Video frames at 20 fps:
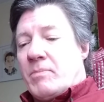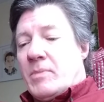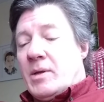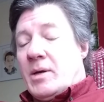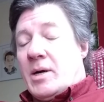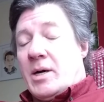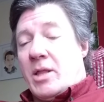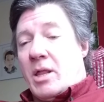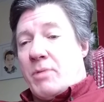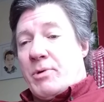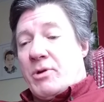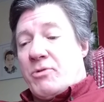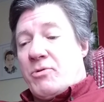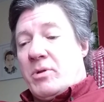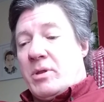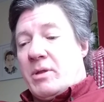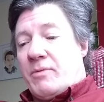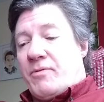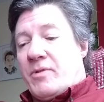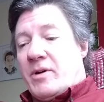Others were
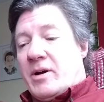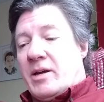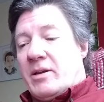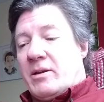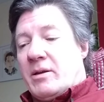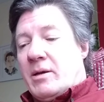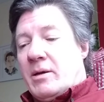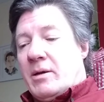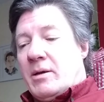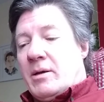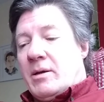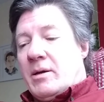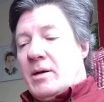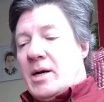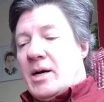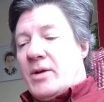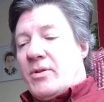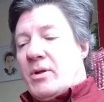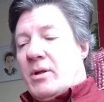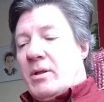crucified,
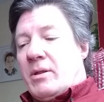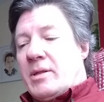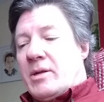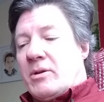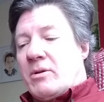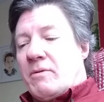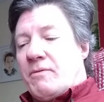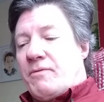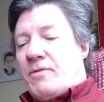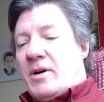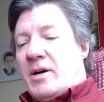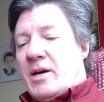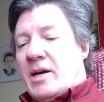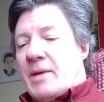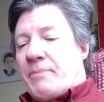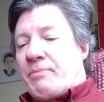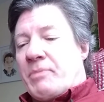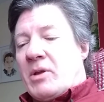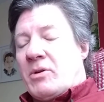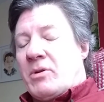others set on
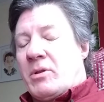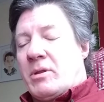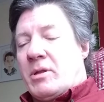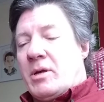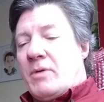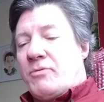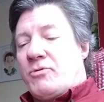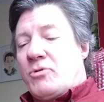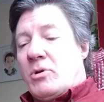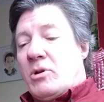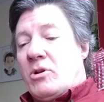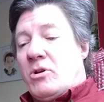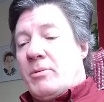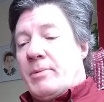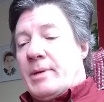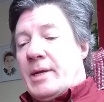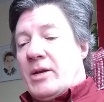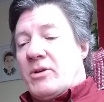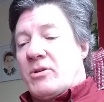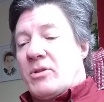fire, to serve to
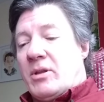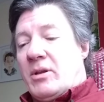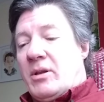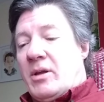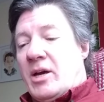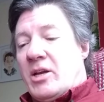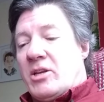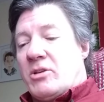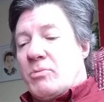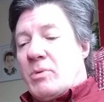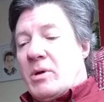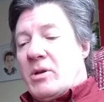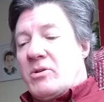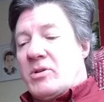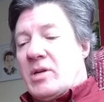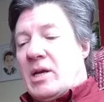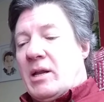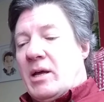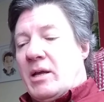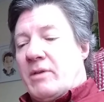illuminate the night when
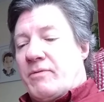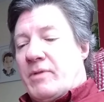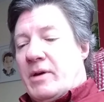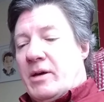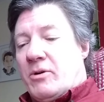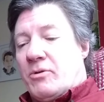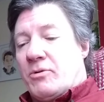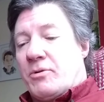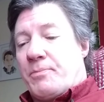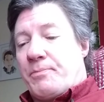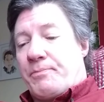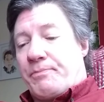daylight failed.